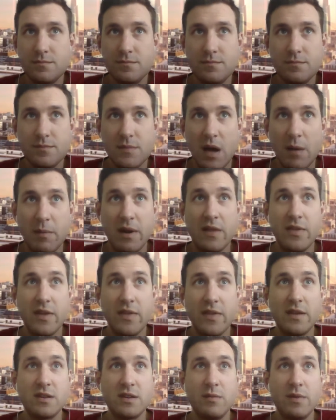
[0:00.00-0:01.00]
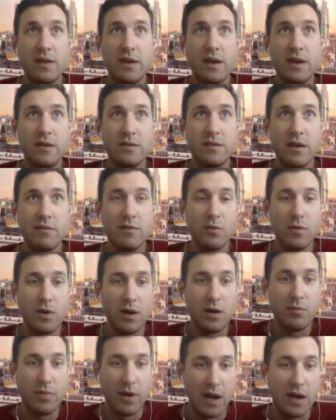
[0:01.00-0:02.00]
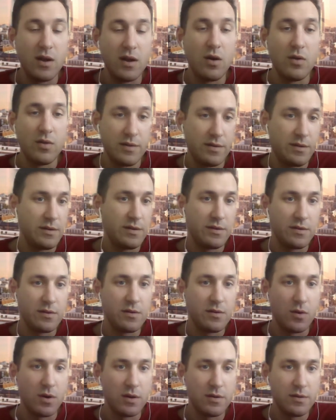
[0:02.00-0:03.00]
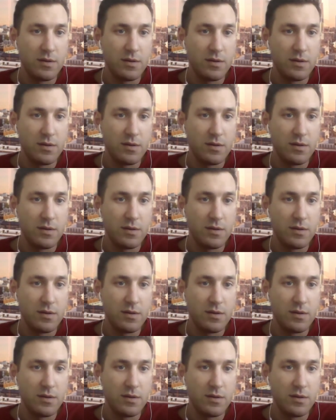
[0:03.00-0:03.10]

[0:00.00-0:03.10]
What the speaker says: I mean, I think that's going to be the case everywhere, but I know this is his course.